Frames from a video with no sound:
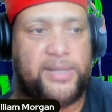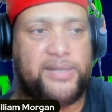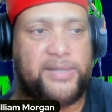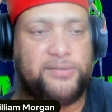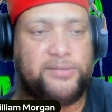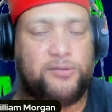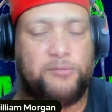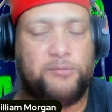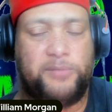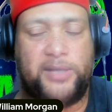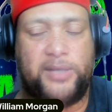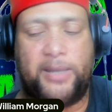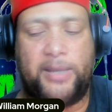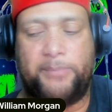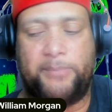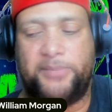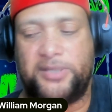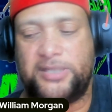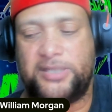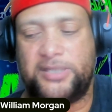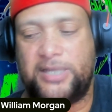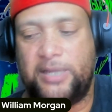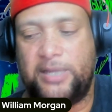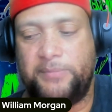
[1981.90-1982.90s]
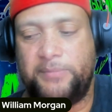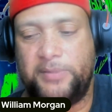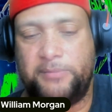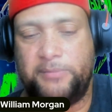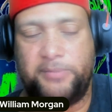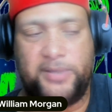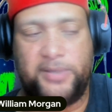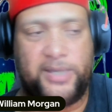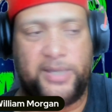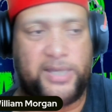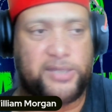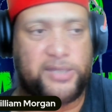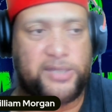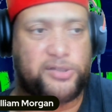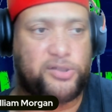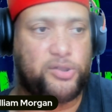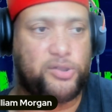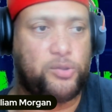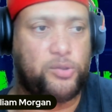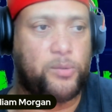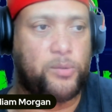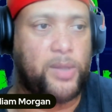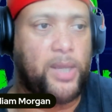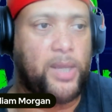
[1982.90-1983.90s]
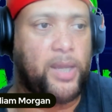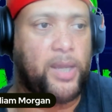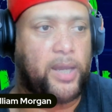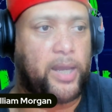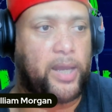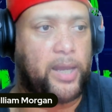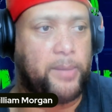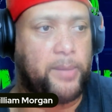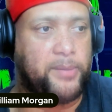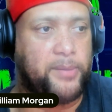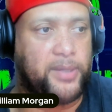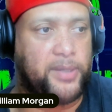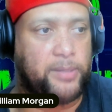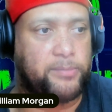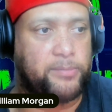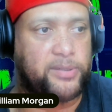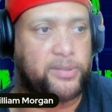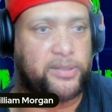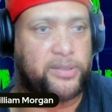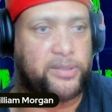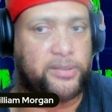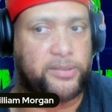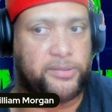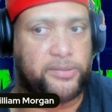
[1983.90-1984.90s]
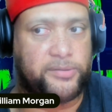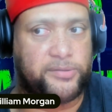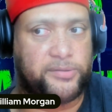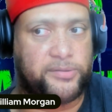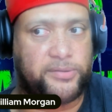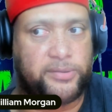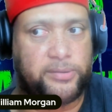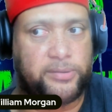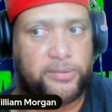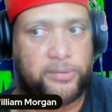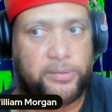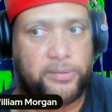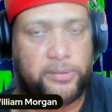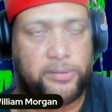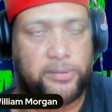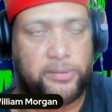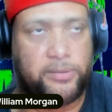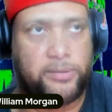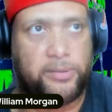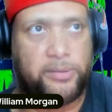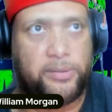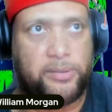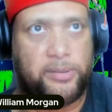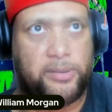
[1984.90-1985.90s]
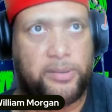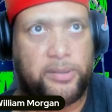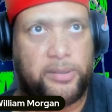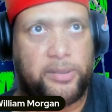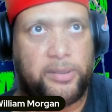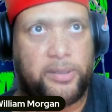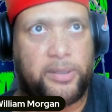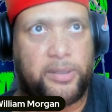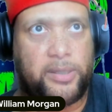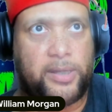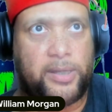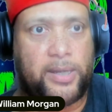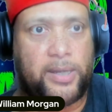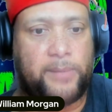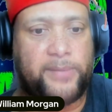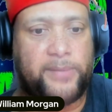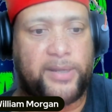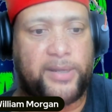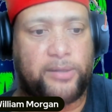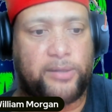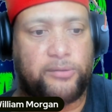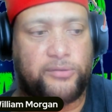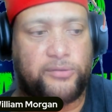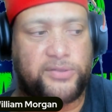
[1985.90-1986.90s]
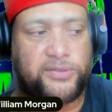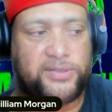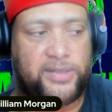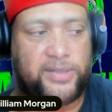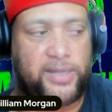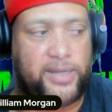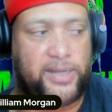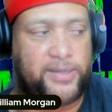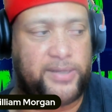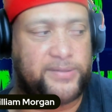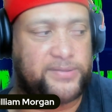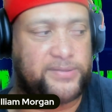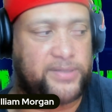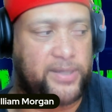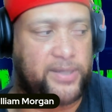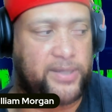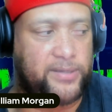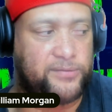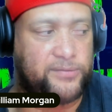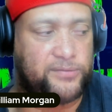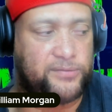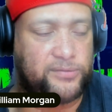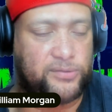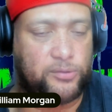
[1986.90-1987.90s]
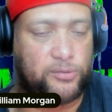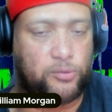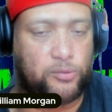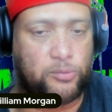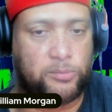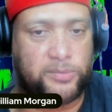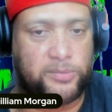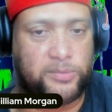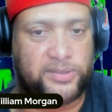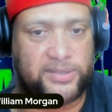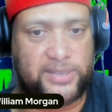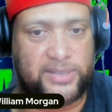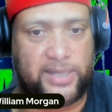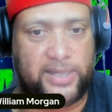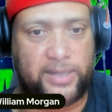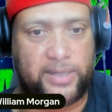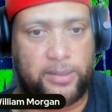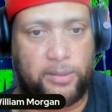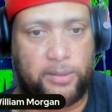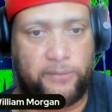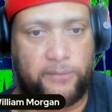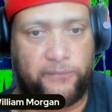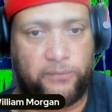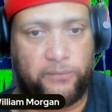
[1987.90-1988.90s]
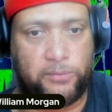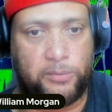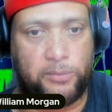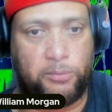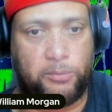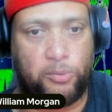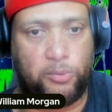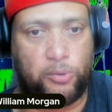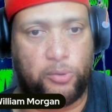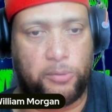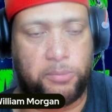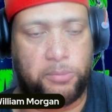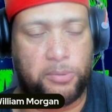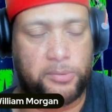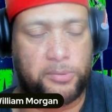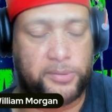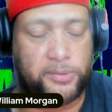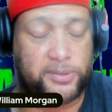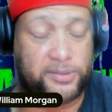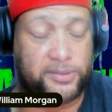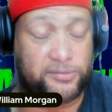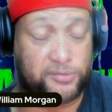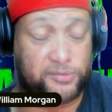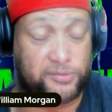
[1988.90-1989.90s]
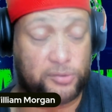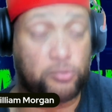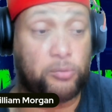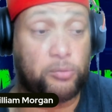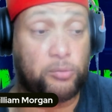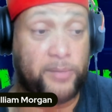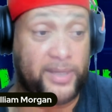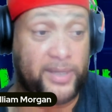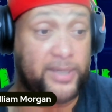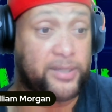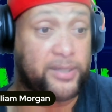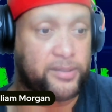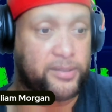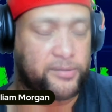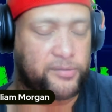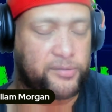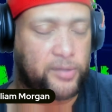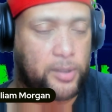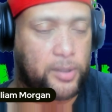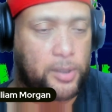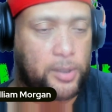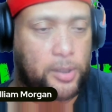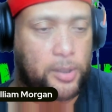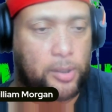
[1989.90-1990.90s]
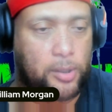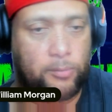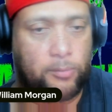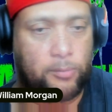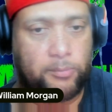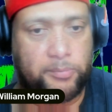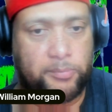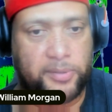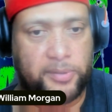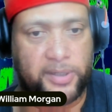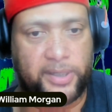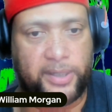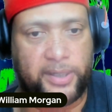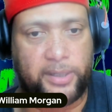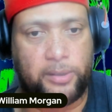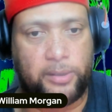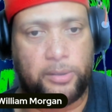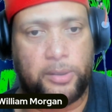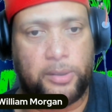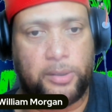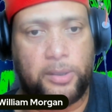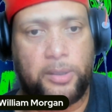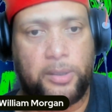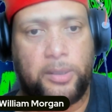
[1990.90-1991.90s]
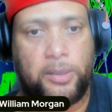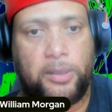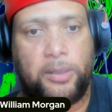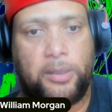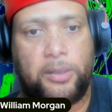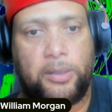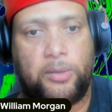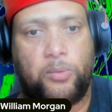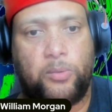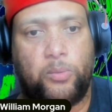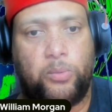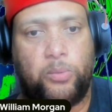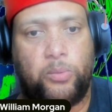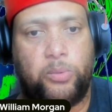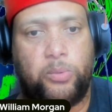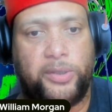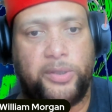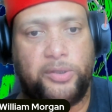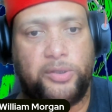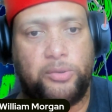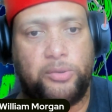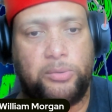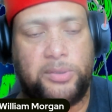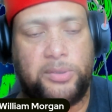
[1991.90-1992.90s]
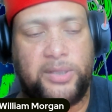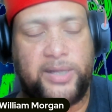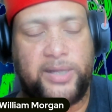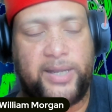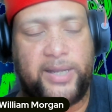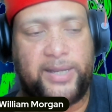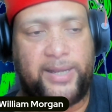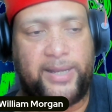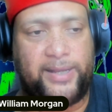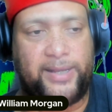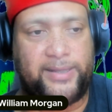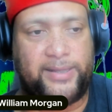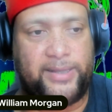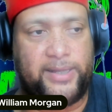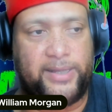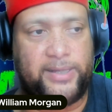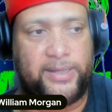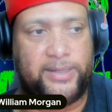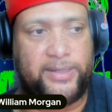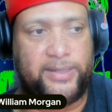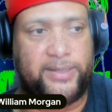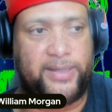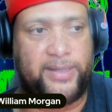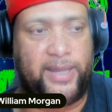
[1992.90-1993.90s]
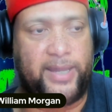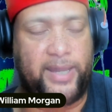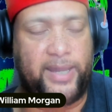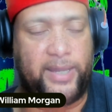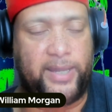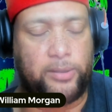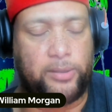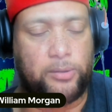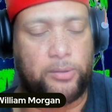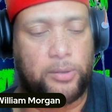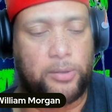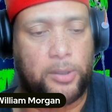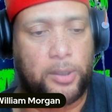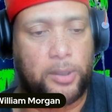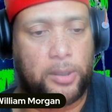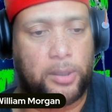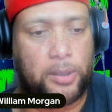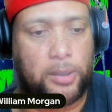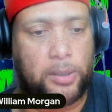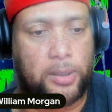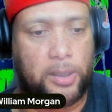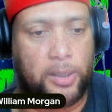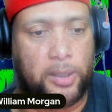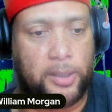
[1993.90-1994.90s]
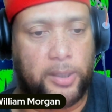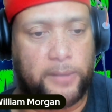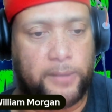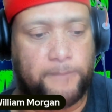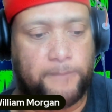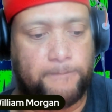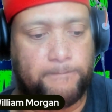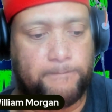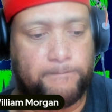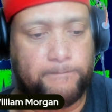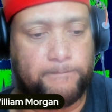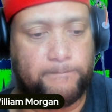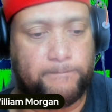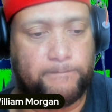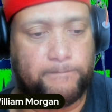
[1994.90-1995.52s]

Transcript: That's gonna be. I bet you that'd be BS too. I mean, because I'm not gonna sit here and say Zoom is not a formidable opponent because Zoom is, but when you look at it at the end of the day, um,